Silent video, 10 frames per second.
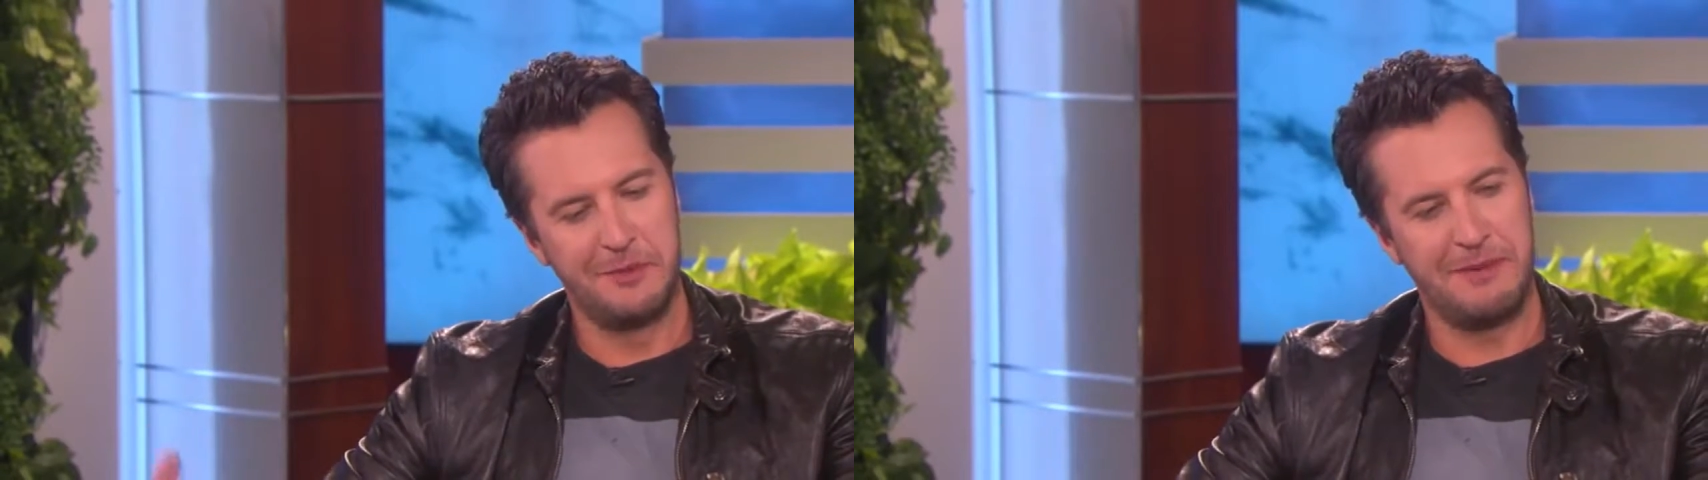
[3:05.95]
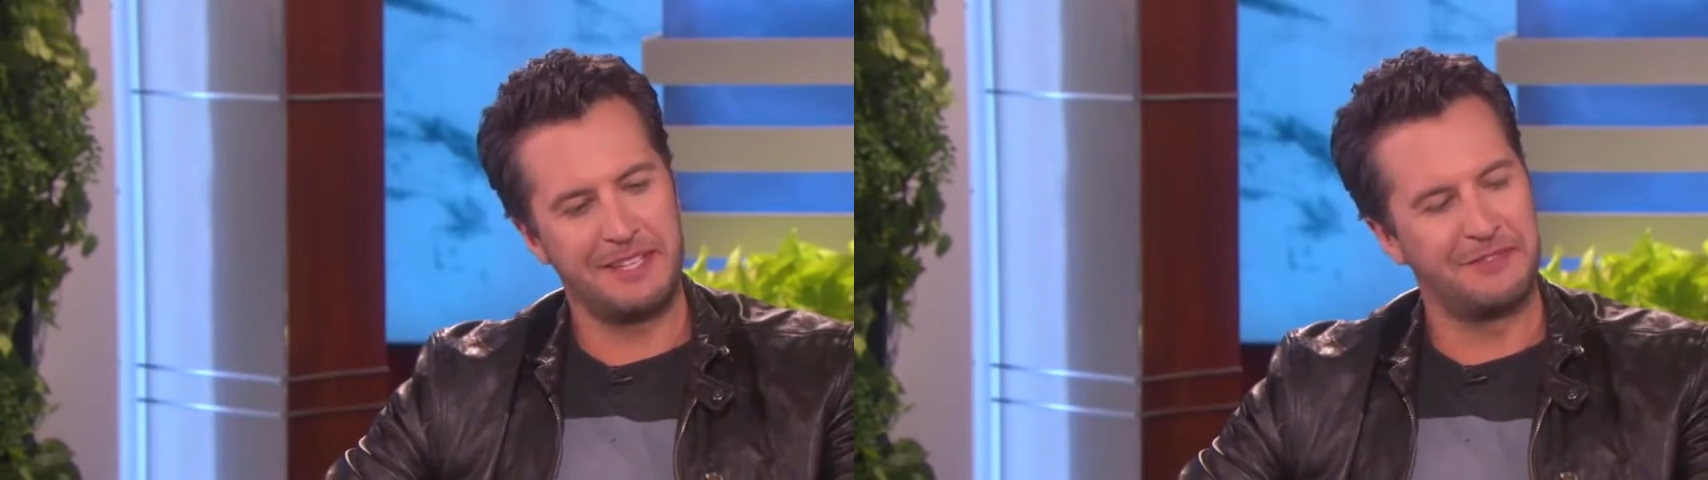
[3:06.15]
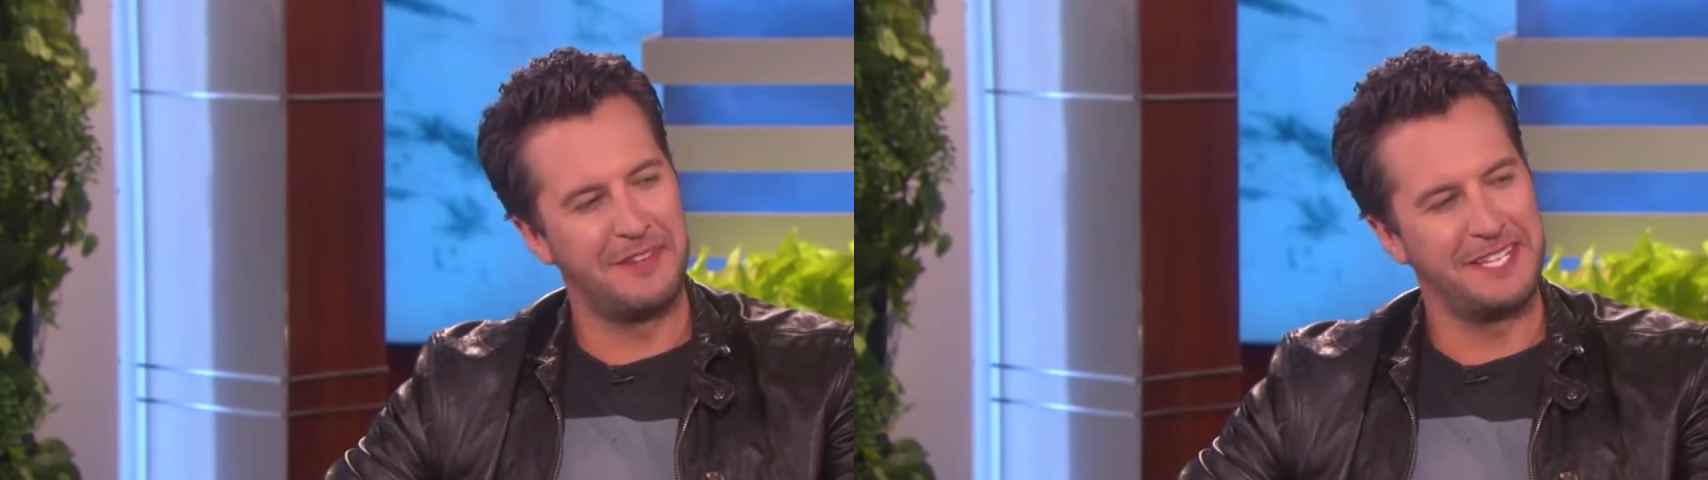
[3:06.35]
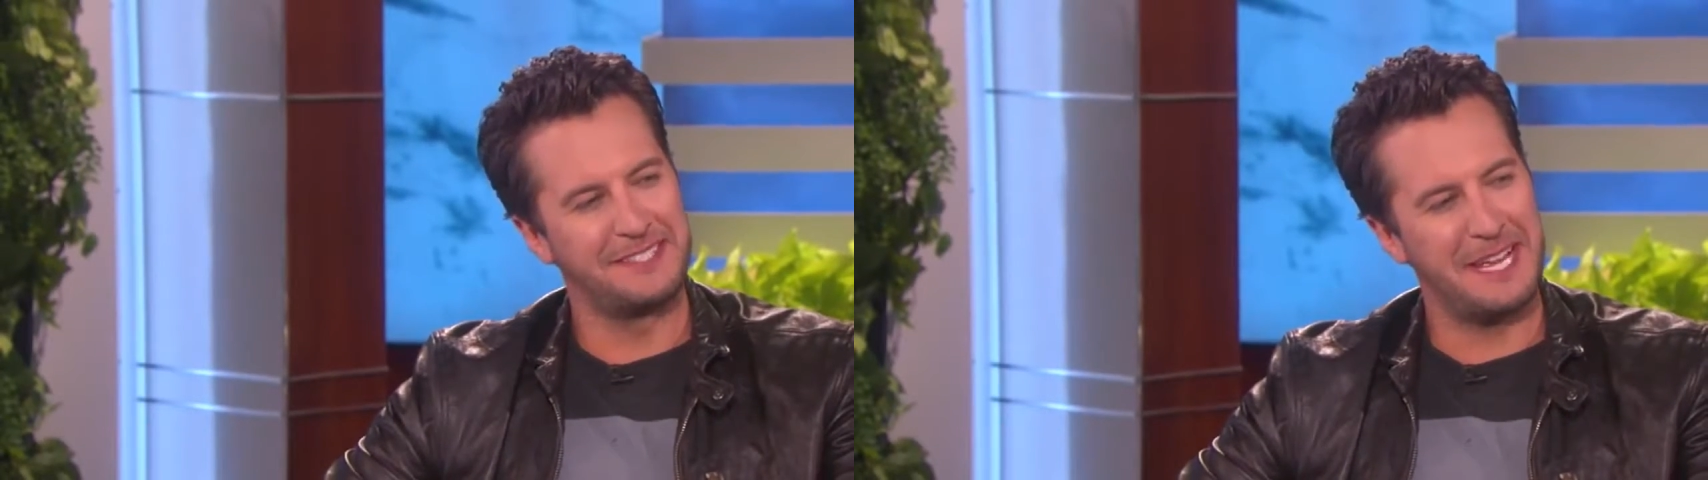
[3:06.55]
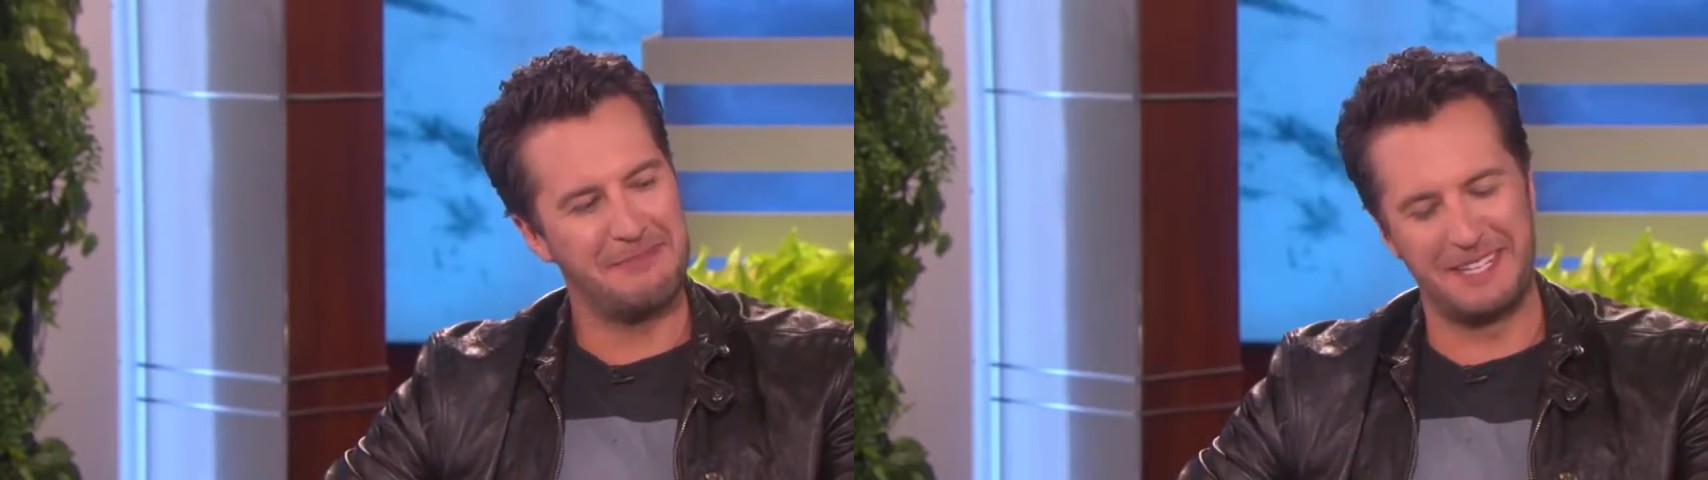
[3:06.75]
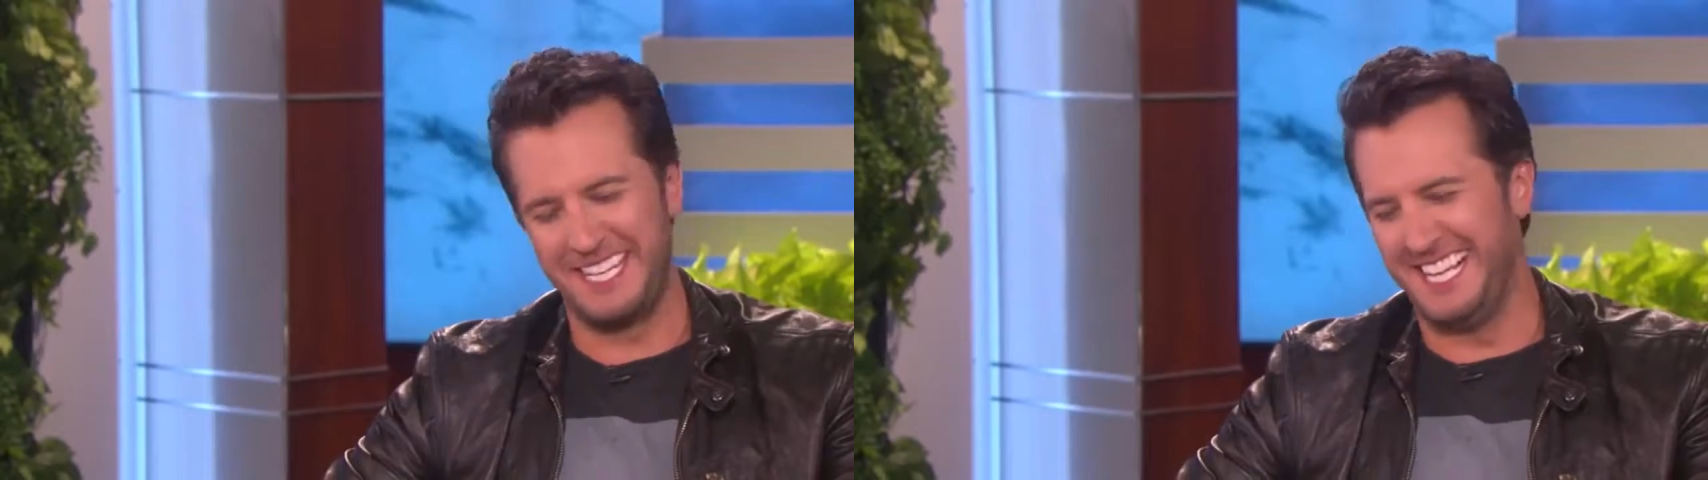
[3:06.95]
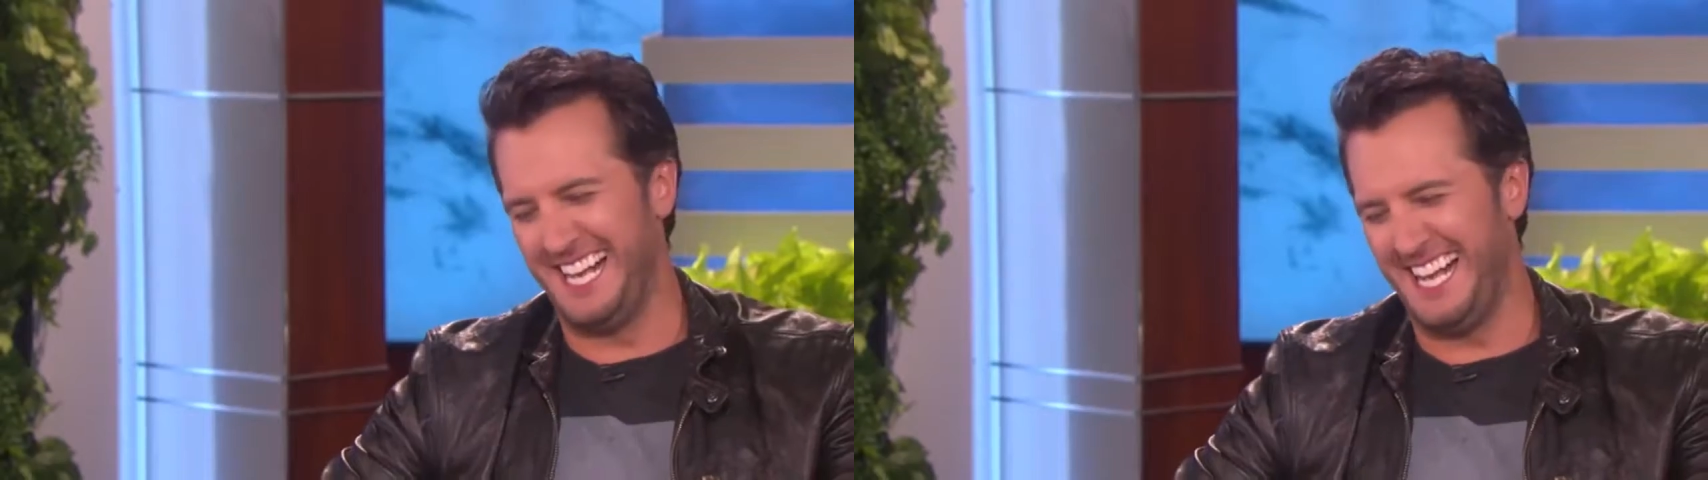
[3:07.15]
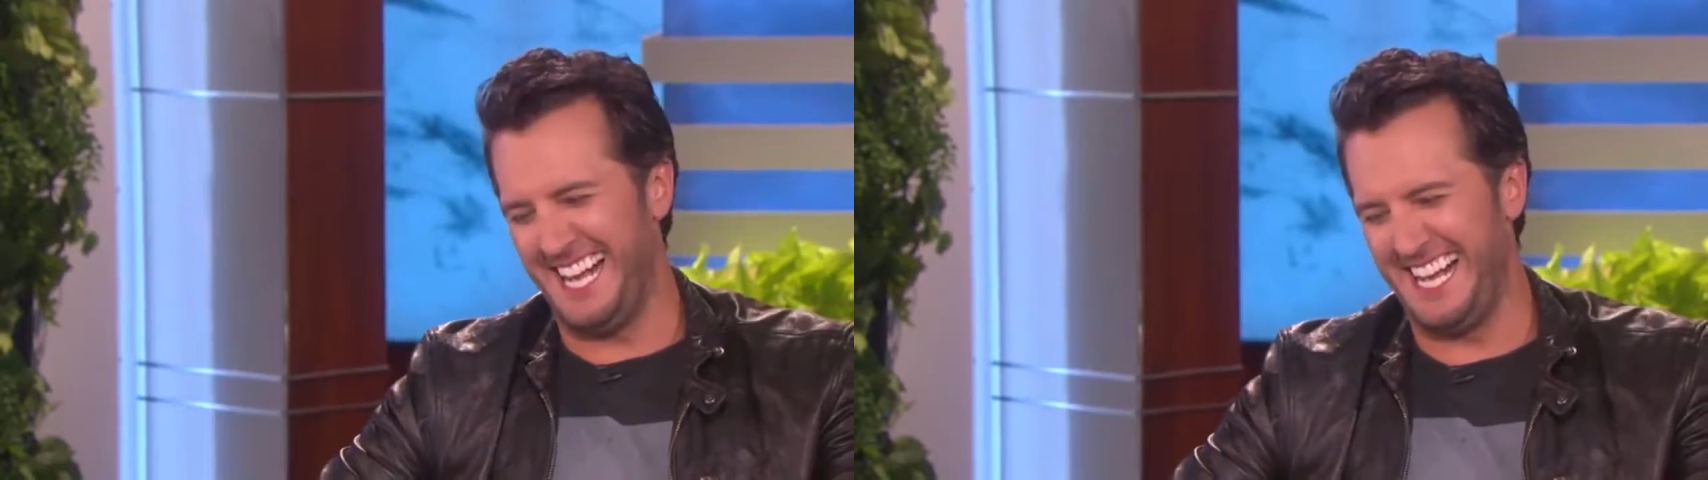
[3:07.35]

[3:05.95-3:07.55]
country music. We're very,